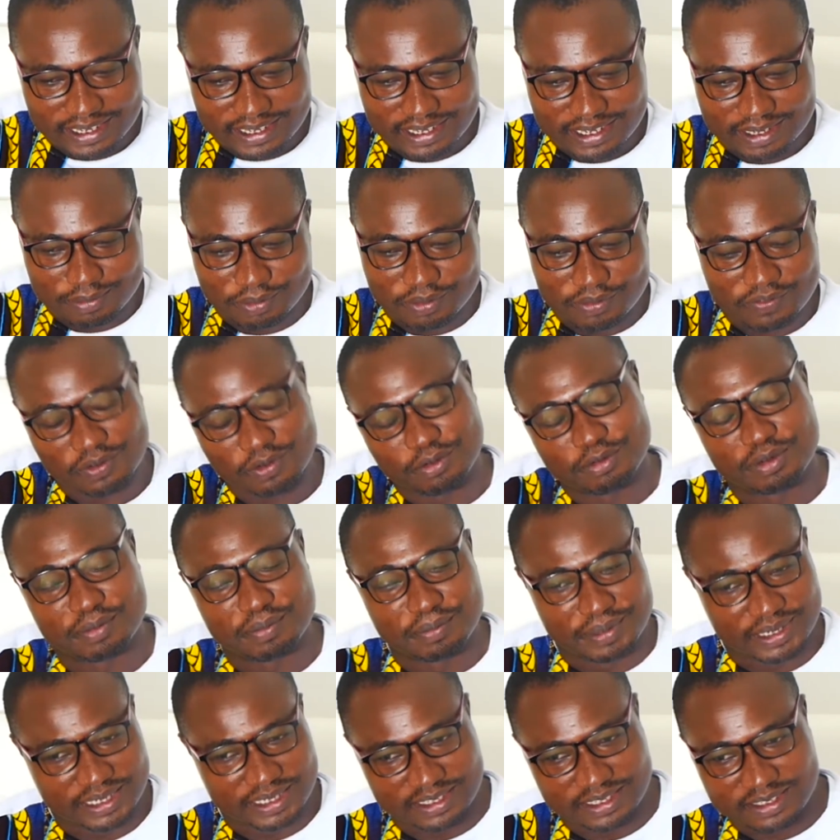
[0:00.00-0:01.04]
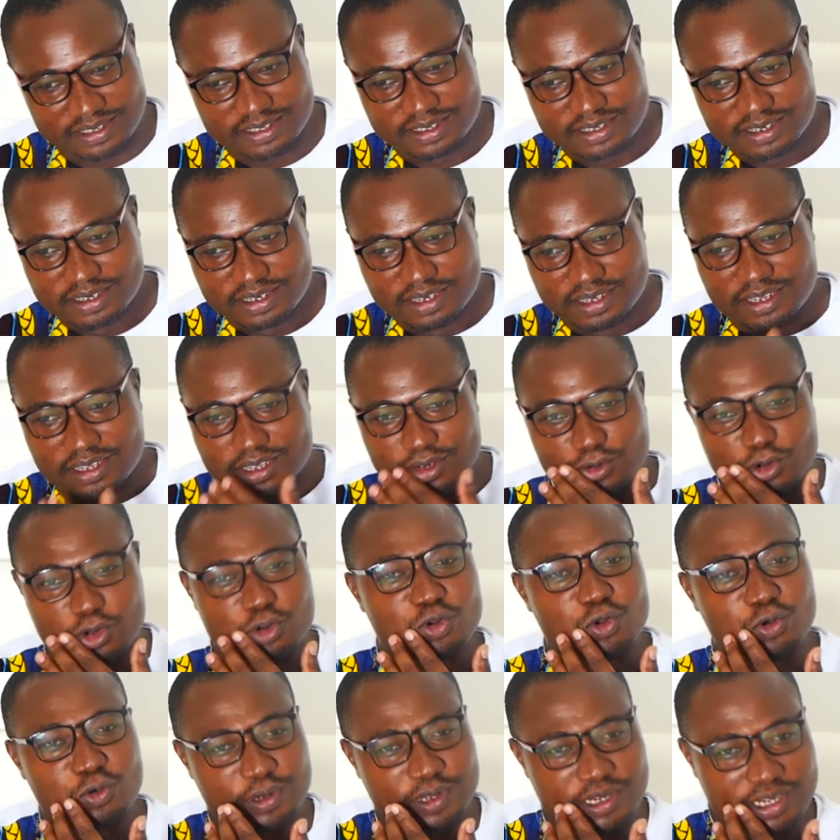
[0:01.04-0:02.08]
before we made it, not
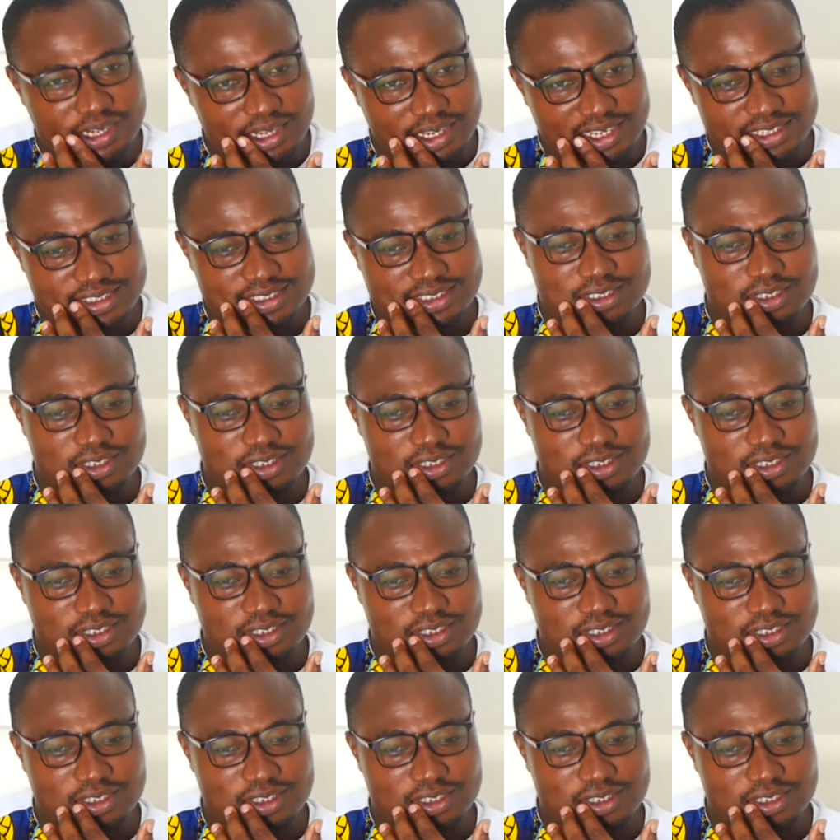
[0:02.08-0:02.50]
knowing that